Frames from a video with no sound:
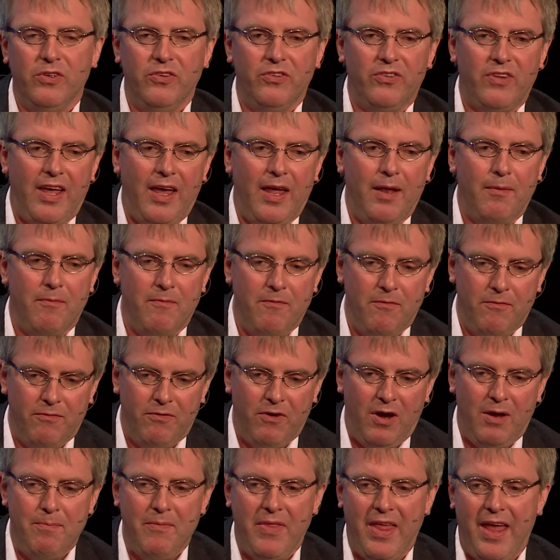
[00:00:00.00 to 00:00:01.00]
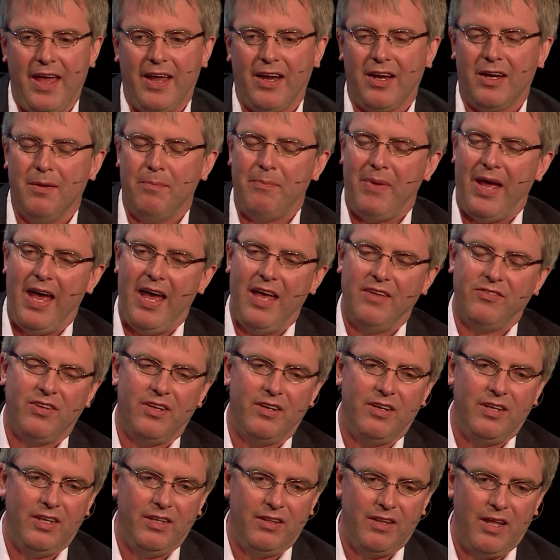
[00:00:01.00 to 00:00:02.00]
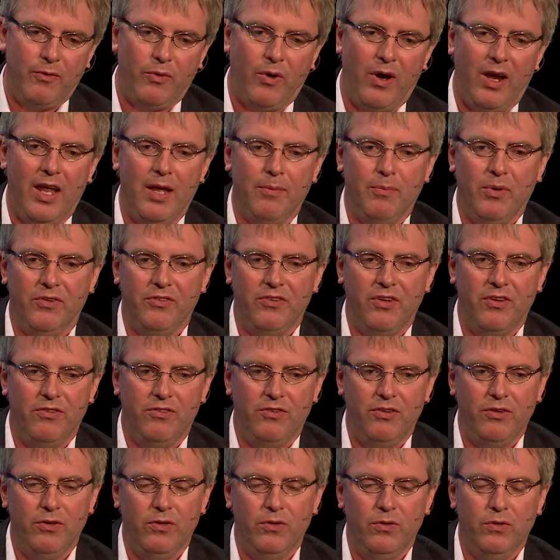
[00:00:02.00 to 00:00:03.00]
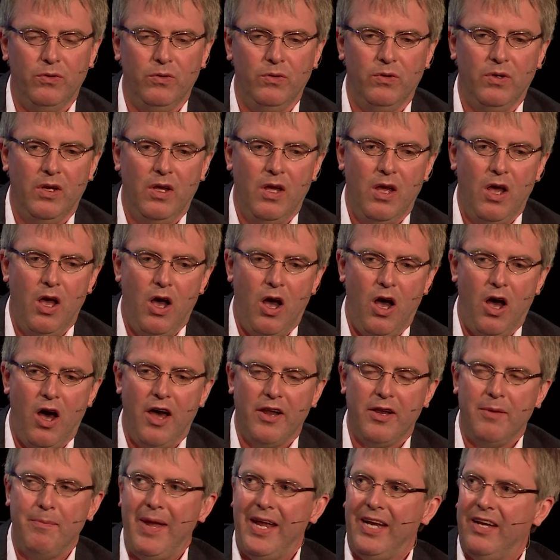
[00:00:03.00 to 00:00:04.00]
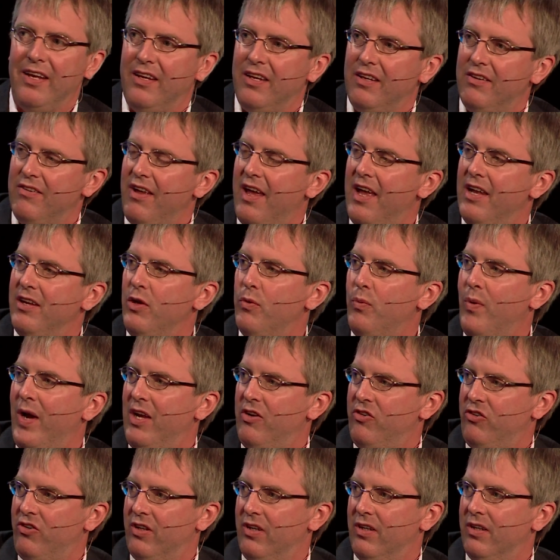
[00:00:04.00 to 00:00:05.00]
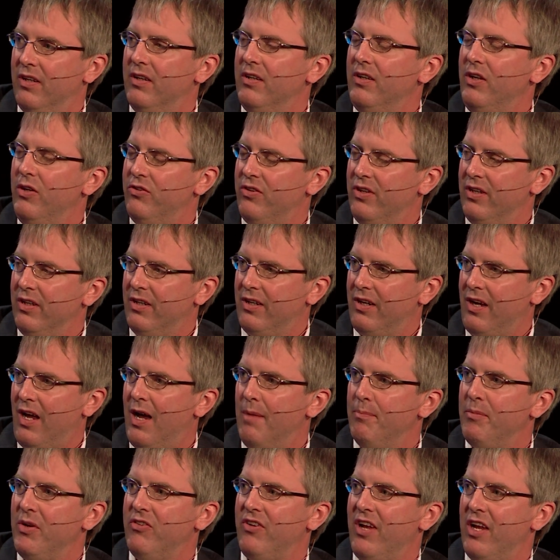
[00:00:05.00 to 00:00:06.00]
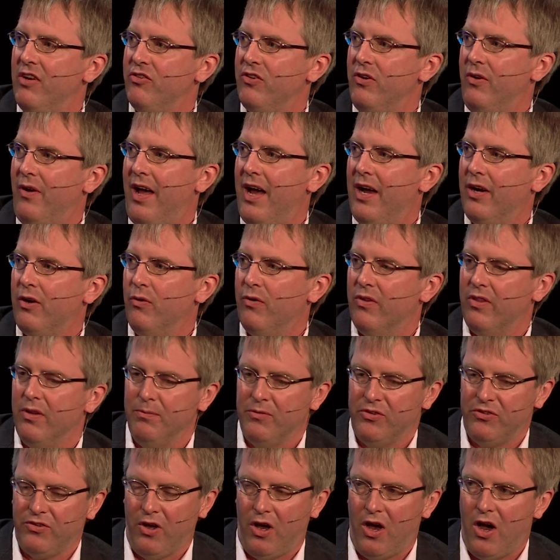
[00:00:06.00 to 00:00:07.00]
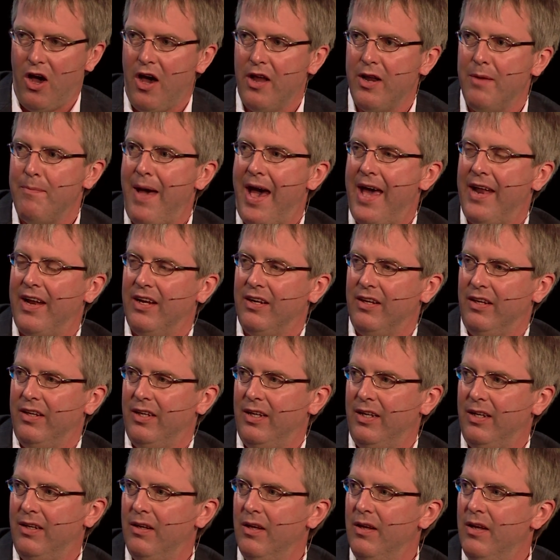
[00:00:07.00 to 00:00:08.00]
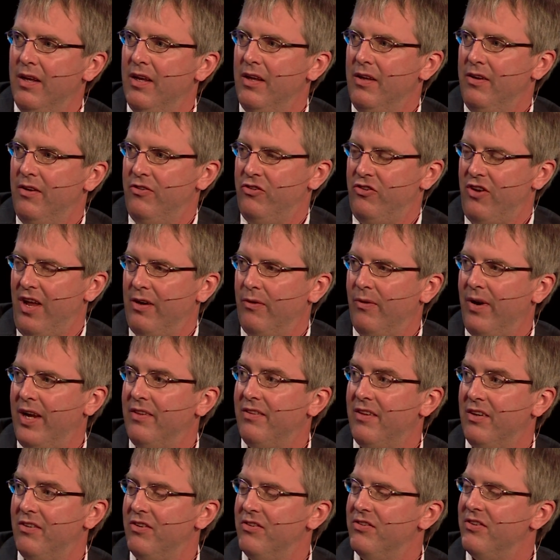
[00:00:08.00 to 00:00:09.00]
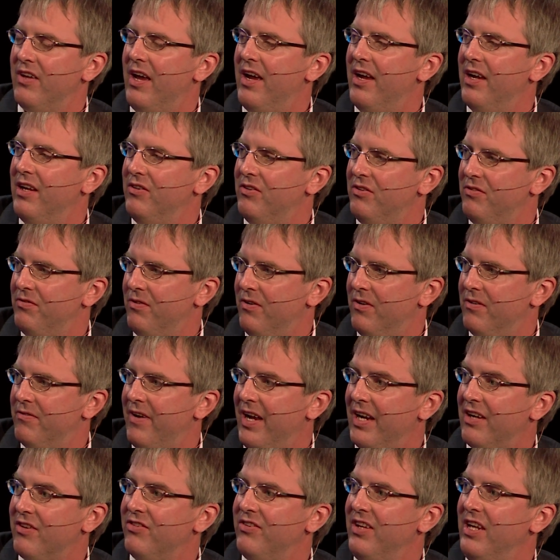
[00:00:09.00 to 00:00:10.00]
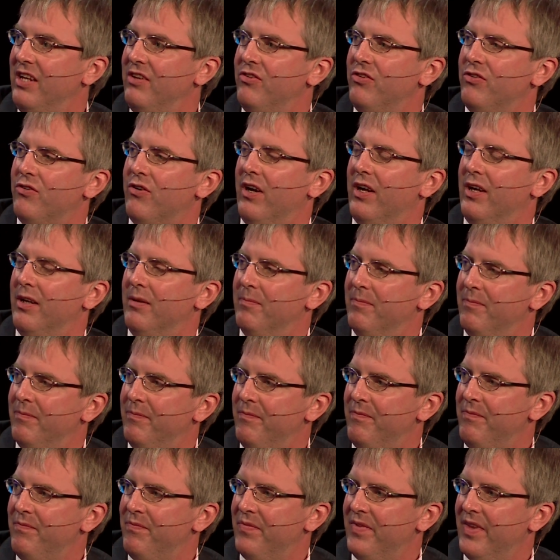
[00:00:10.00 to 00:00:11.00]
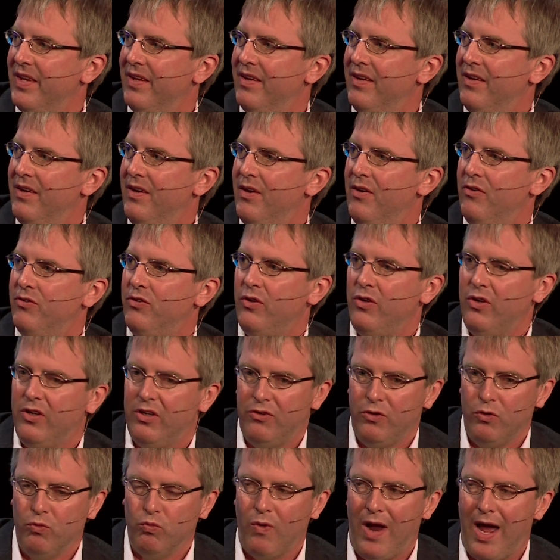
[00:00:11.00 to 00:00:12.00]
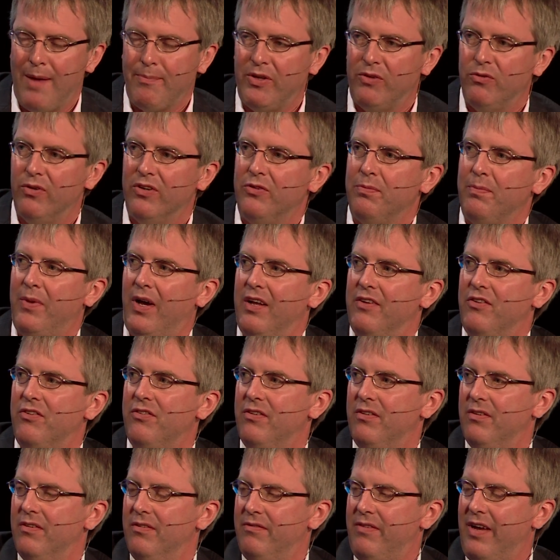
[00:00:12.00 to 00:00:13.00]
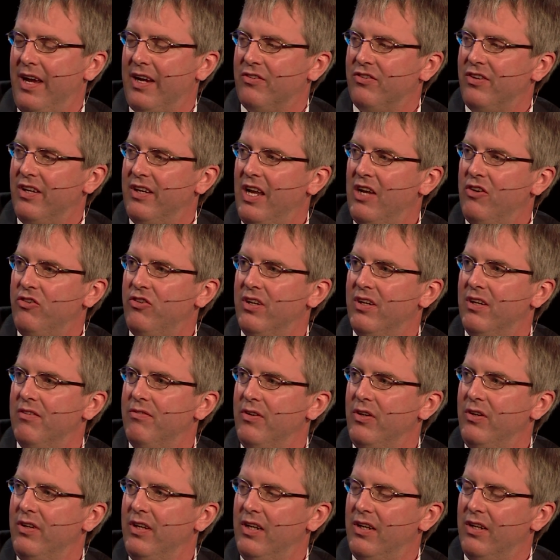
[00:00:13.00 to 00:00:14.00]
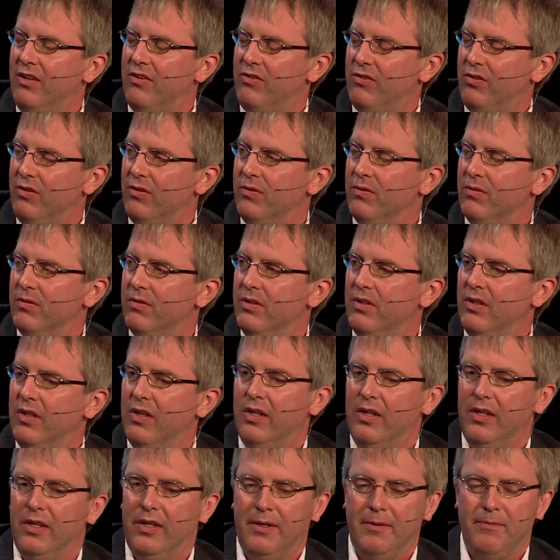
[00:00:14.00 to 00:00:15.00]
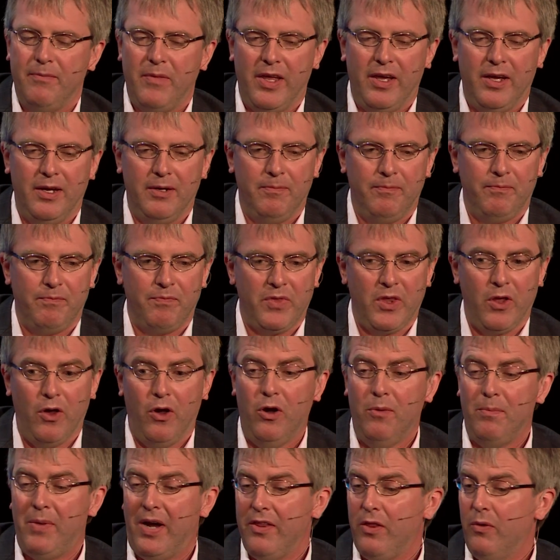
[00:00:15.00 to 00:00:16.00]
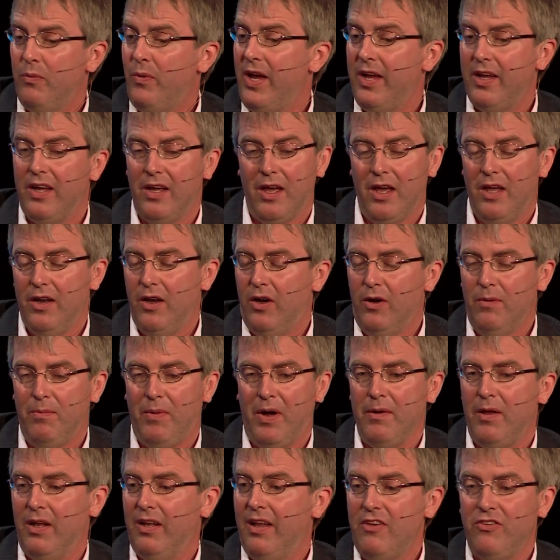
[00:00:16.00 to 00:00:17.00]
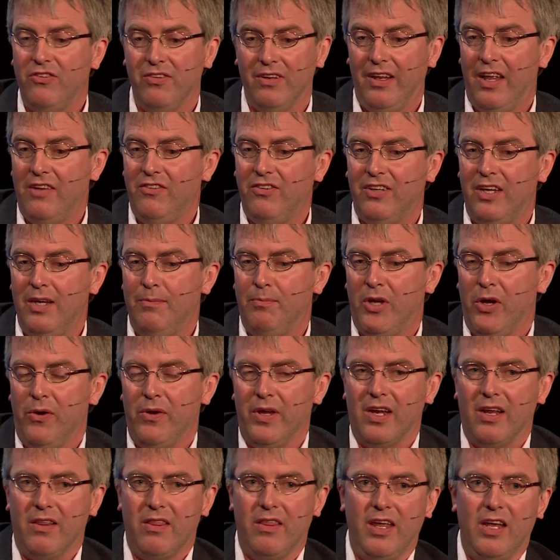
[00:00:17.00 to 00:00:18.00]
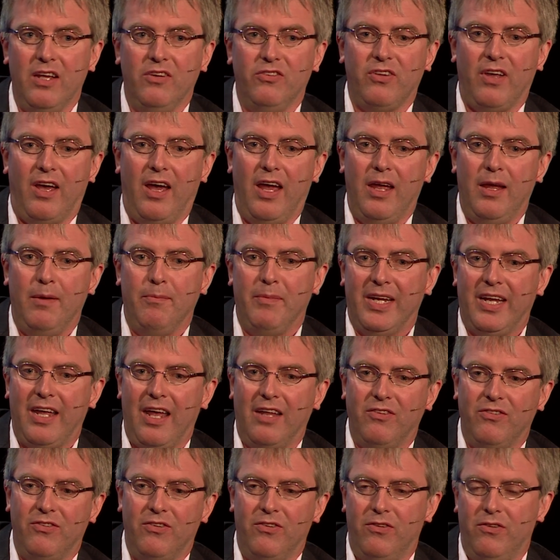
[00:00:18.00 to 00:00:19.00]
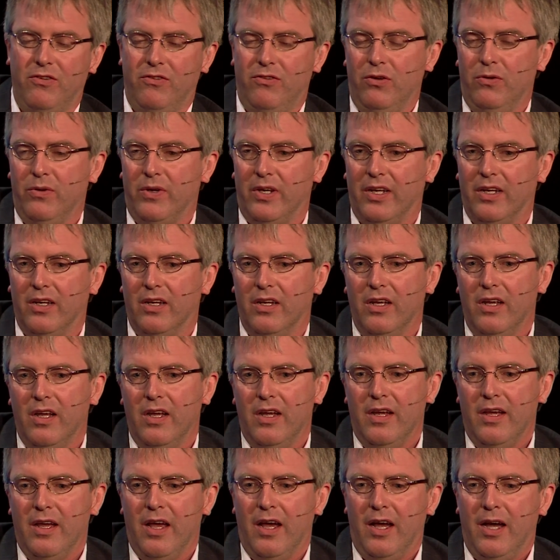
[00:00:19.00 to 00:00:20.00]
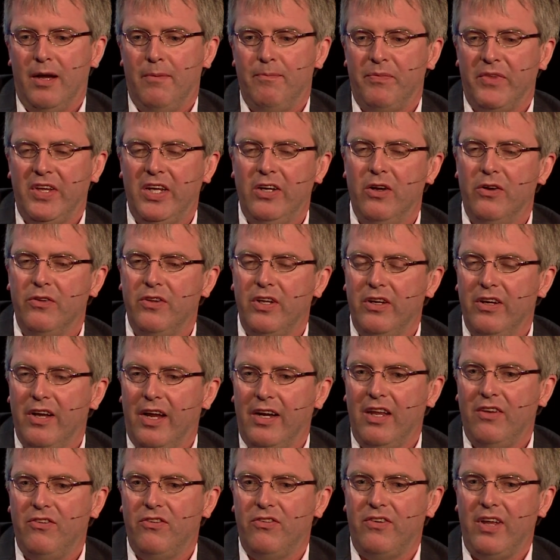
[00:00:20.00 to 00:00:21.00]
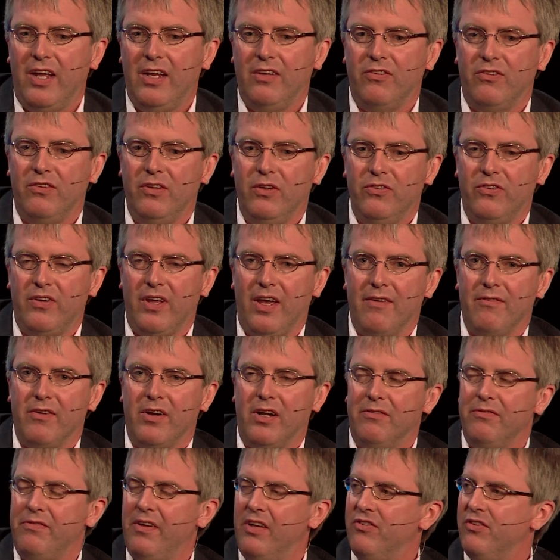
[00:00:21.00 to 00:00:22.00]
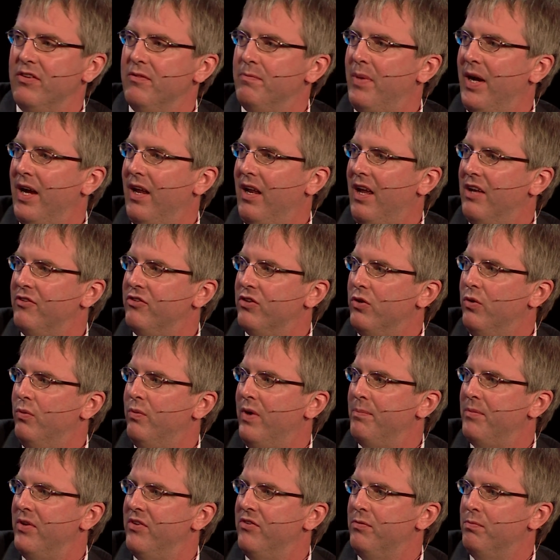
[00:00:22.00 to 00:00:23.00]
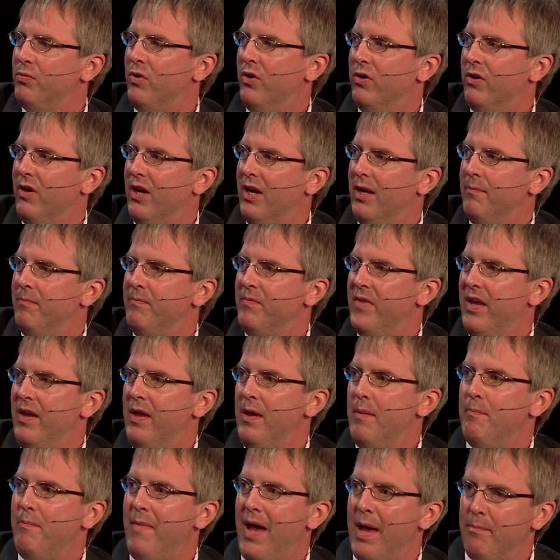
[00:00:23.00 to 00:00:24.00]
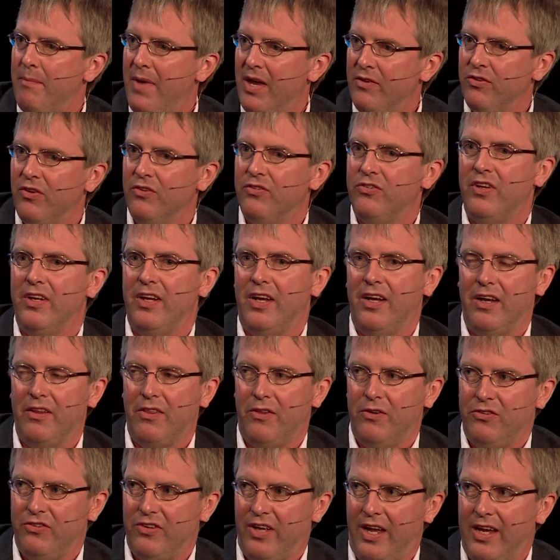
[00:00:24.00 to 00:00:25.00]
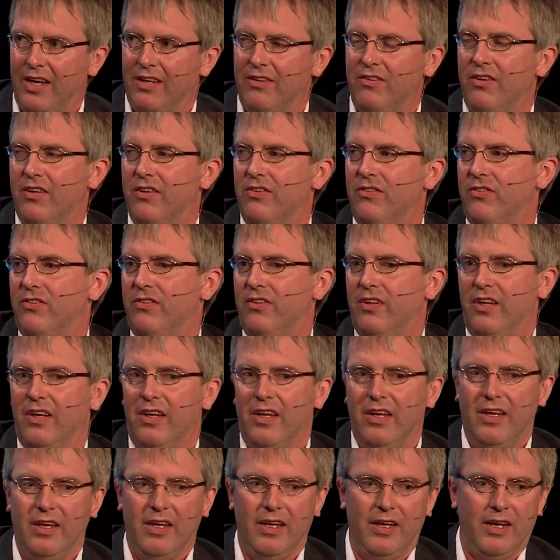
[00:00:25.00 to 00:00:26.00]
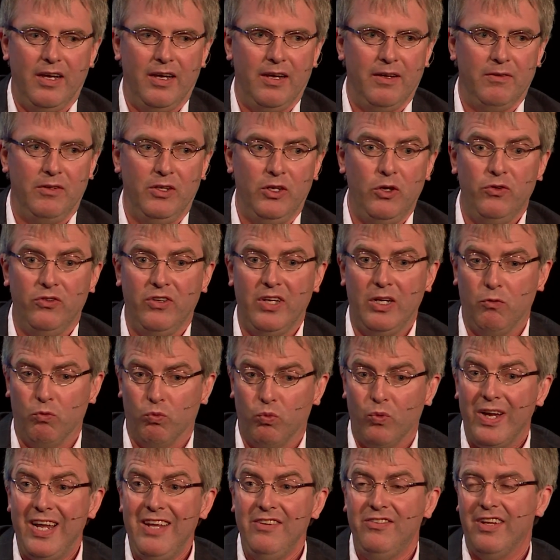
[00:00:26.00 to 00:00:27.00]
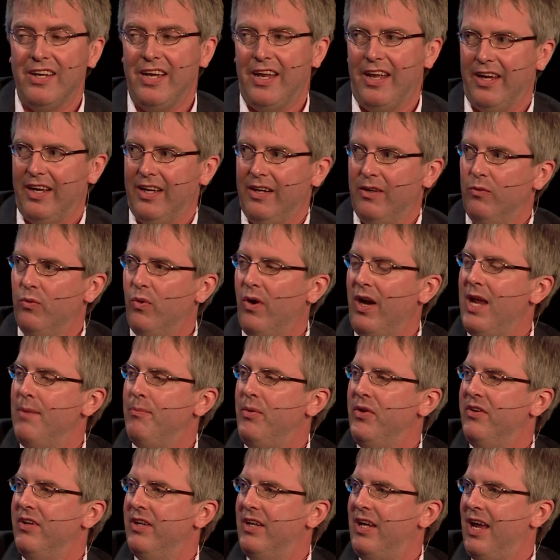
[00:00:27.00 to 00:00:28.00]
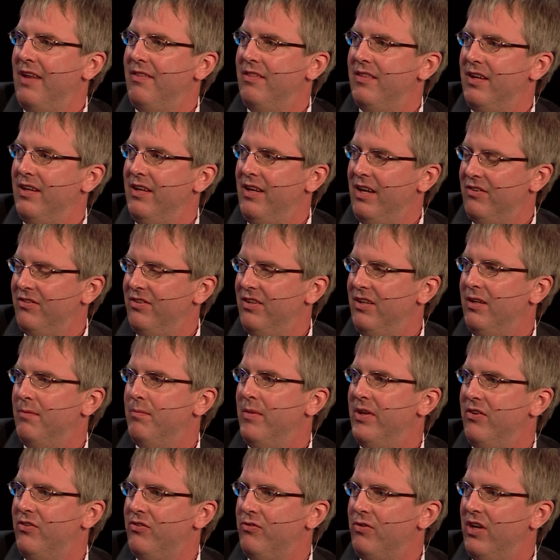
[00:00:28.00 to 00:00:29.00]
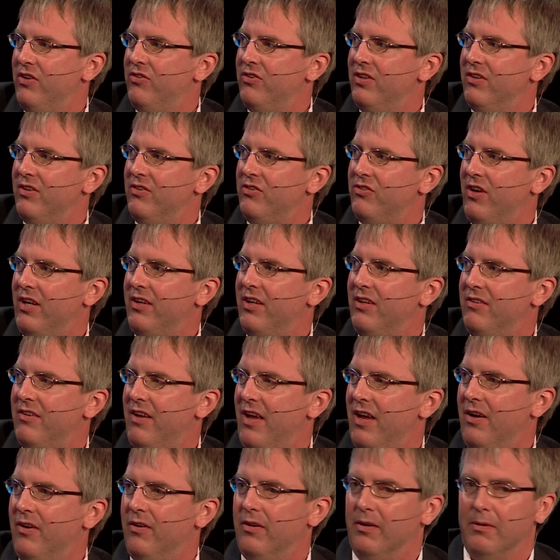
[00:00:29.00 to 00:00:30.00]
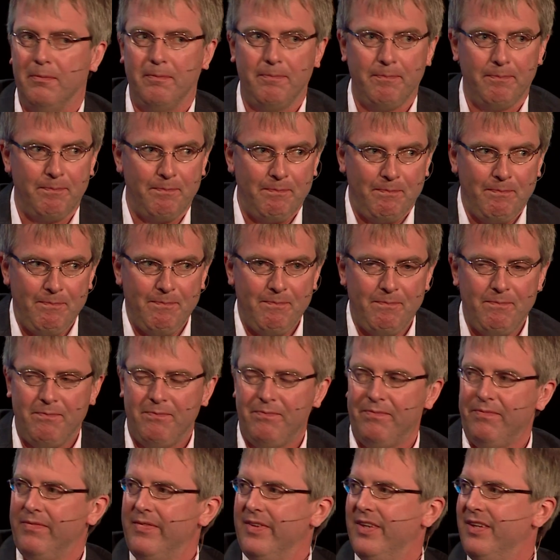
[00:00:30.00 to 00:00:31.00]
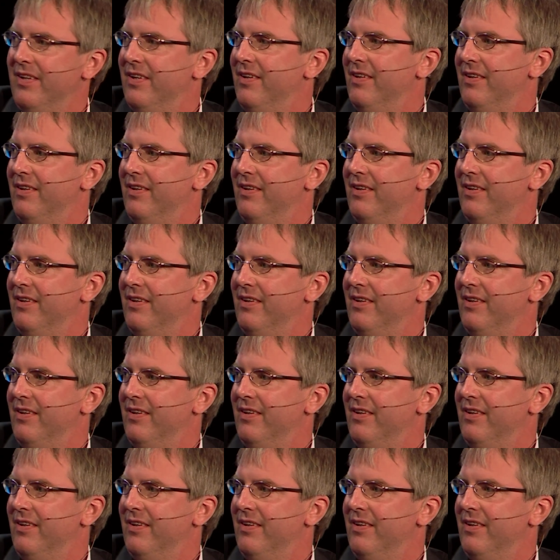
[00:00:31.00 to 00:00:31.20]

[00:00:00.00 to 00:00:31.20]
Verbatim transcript: was that from that capacity, they were able to do automated attenuation using computational algorithms to automatically generate the designs for a vaccine strain. So you could do rapid response vaccination if you needed to. So oh, by the way, let's keep going. Things I am against doing. You know, the United States used to have an offensive biological weapons program. Matt Meselson and other scientists, using reasoning, we're able to get the Nixon administration to shut it down. You